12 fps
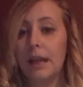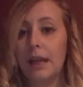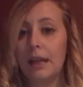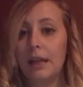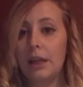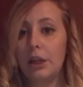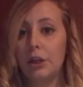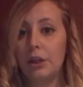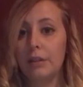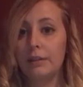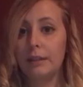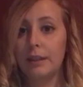any
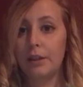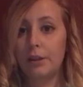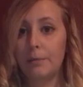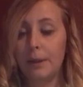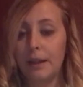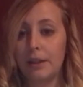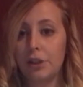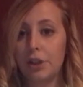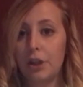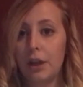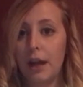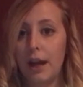good leader or
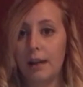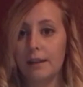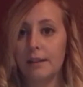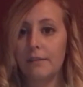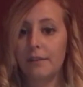manager has